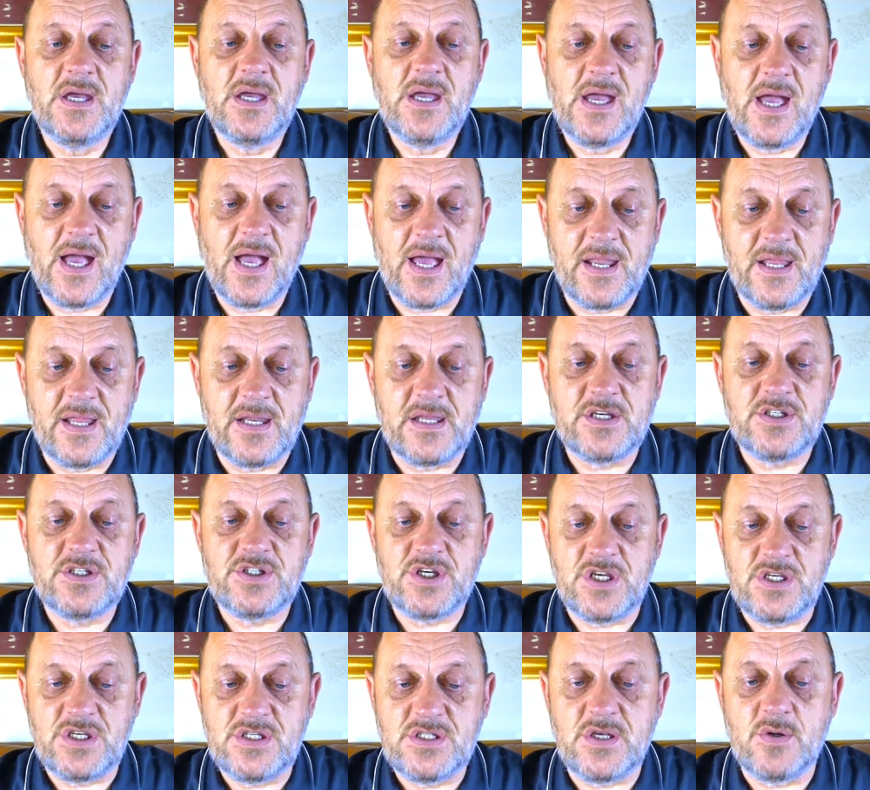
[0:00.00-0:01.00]
in an
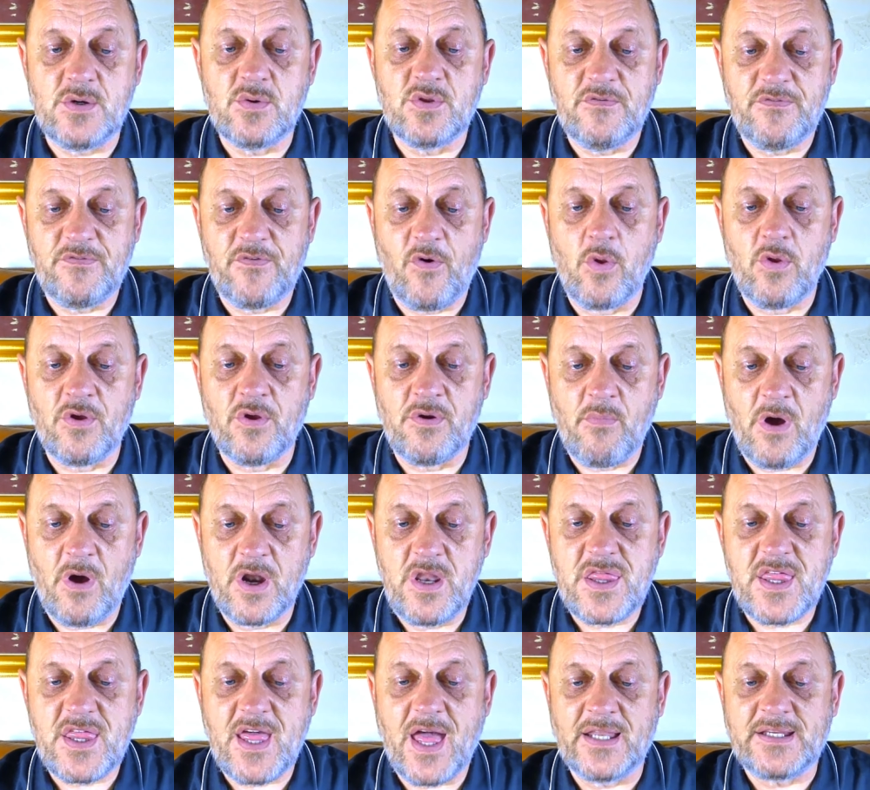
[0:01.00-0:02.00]
exchange deal the following
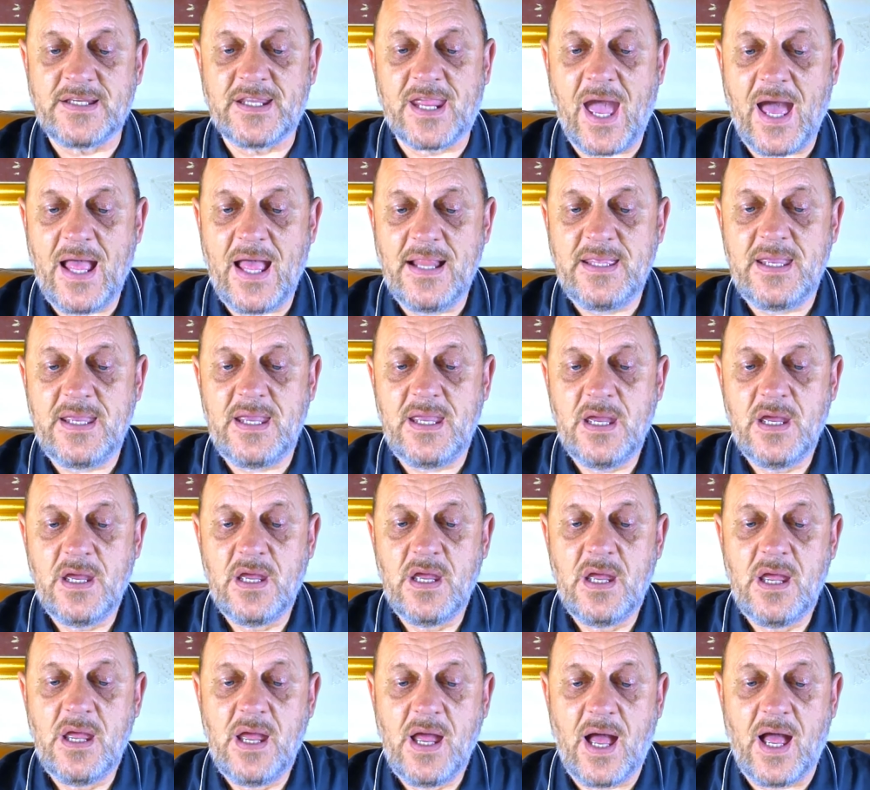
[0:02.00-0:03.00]
month, and Gadi
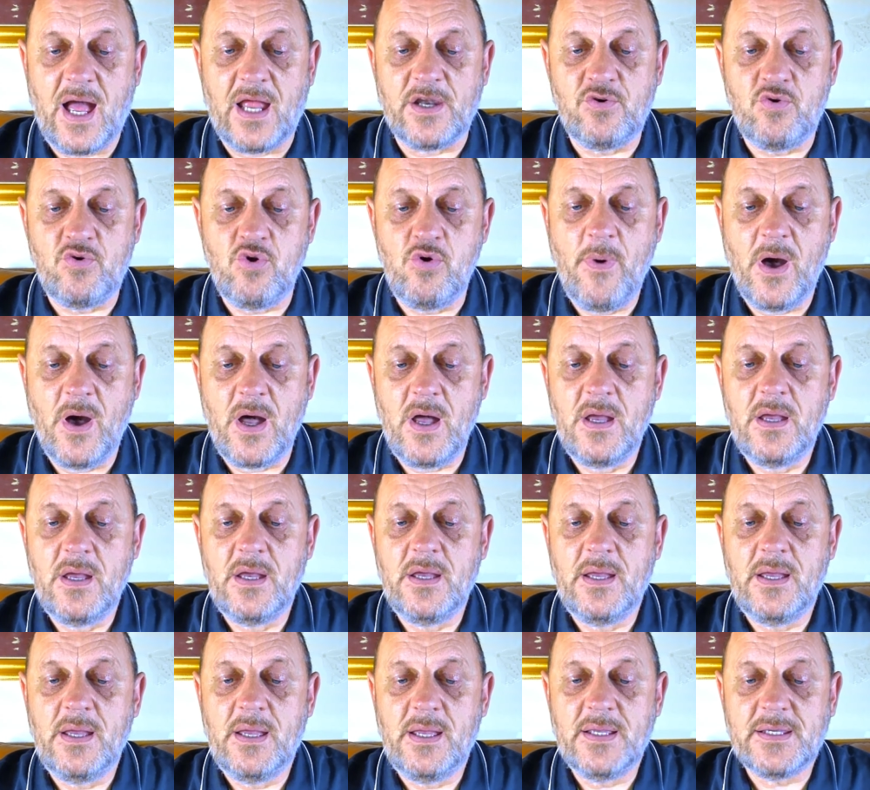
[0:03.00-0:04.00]
and Ruma
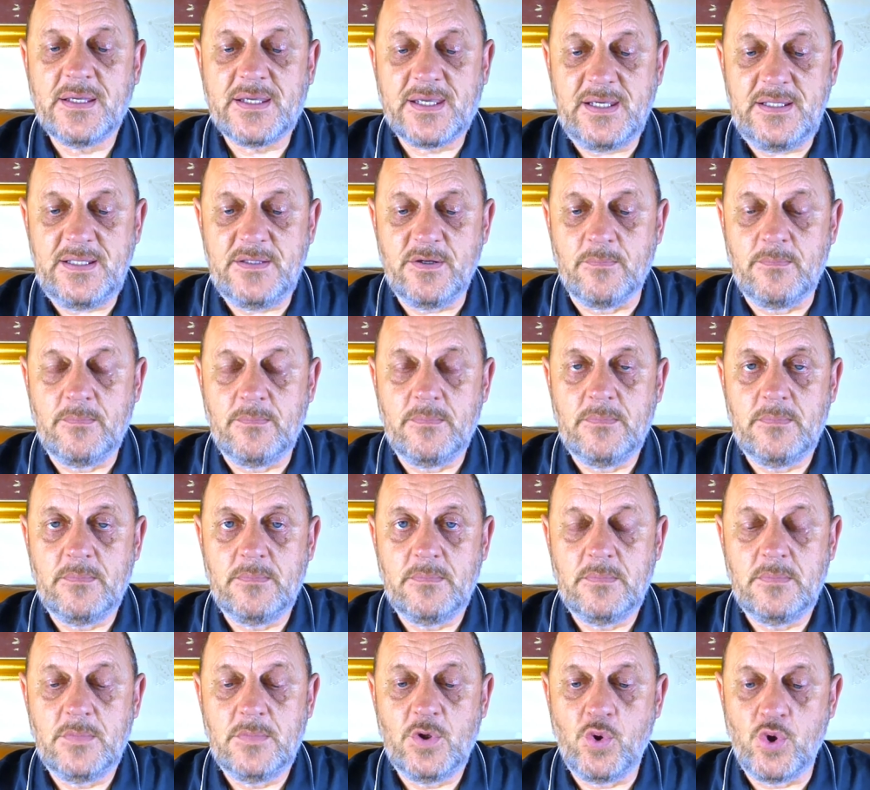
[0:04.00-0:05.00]
Kedem,
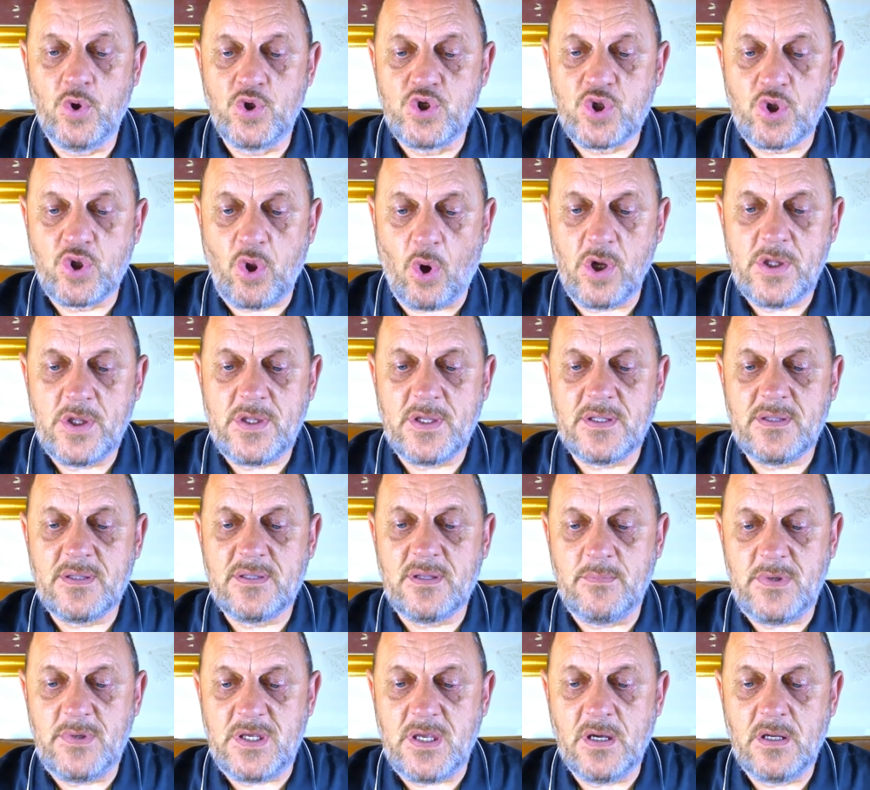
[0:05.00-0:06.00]
whose daughter
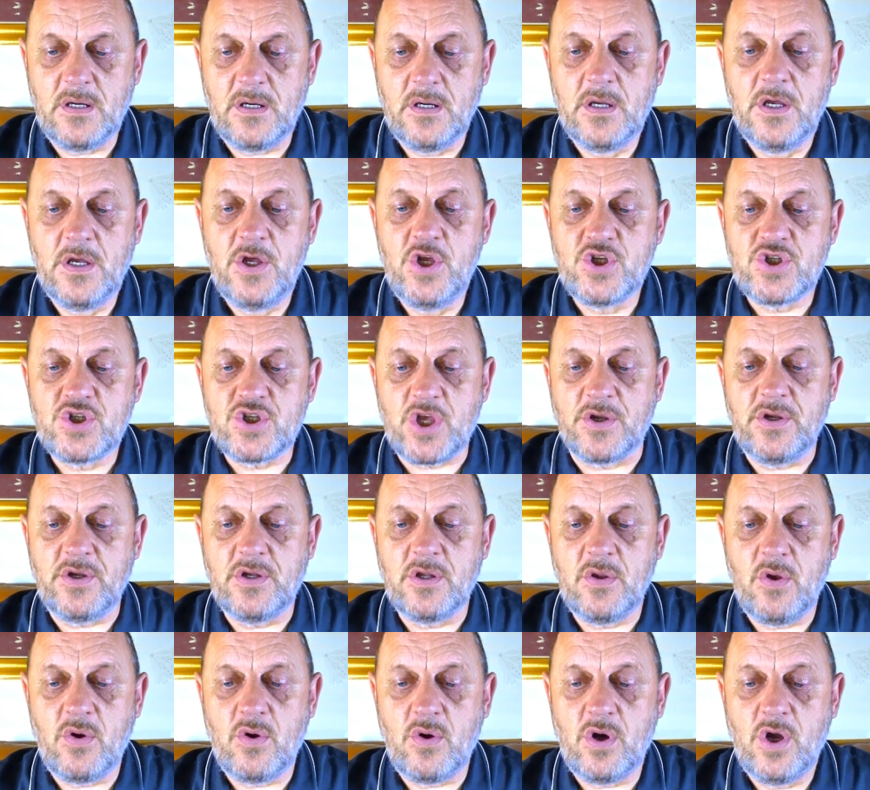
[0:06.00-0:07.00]
Tamir,
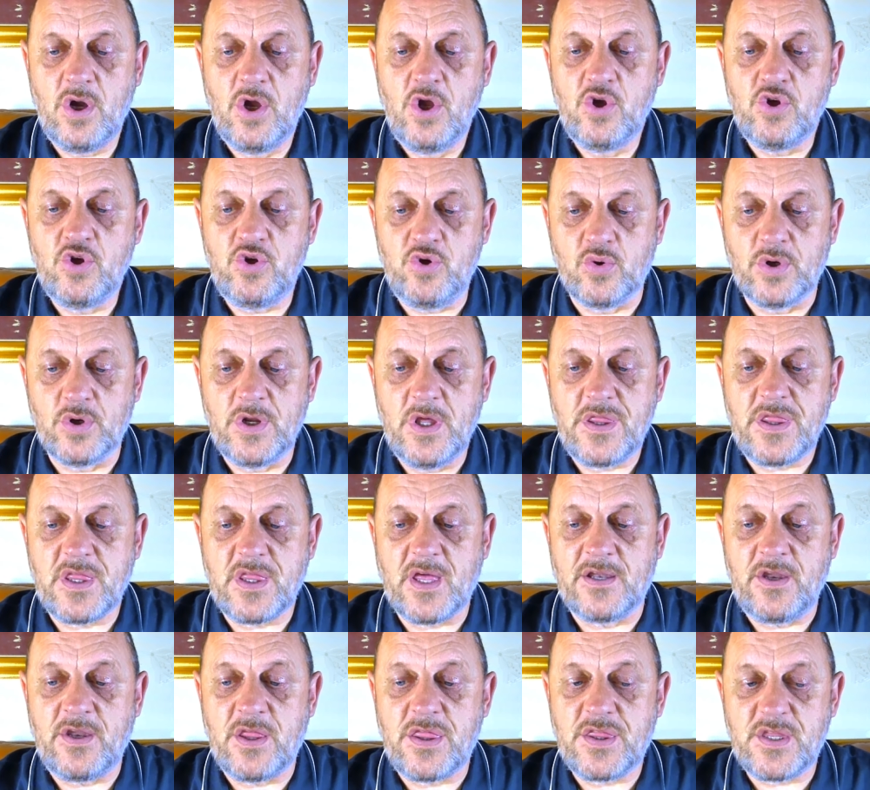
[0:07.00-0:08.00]
son-in-law Yonath,
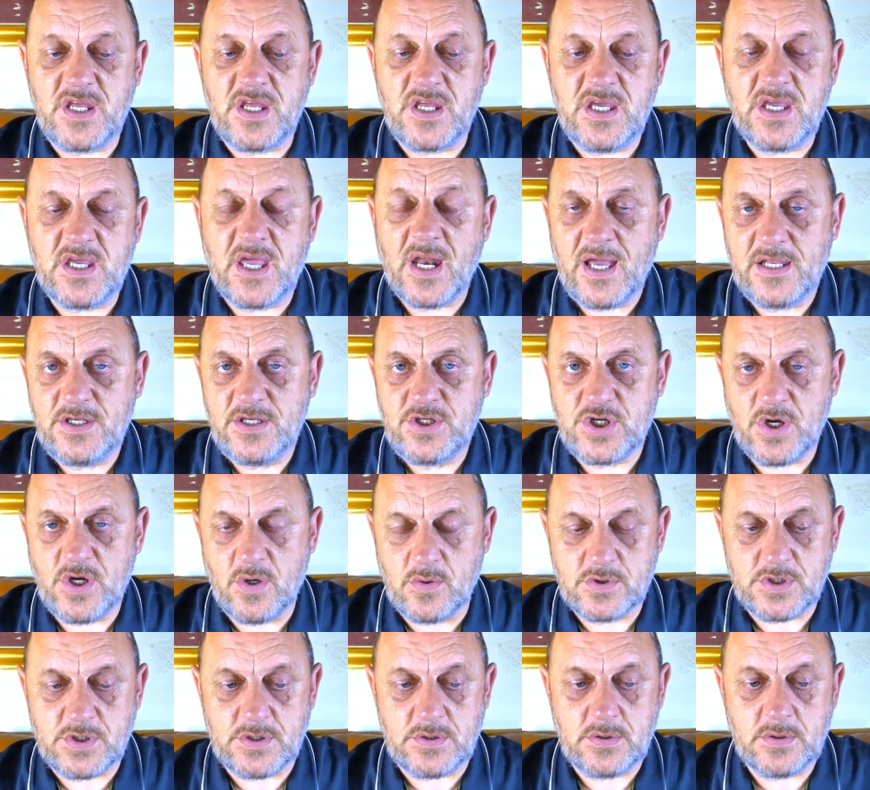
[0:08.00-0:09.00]
and three
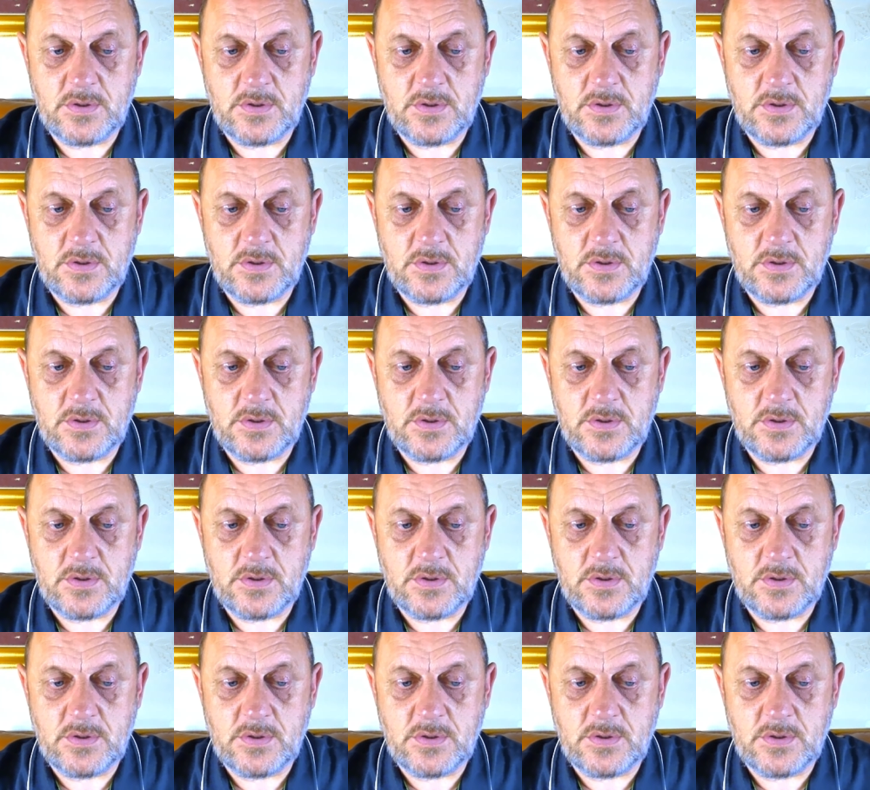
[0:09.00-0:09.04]
grandchildren,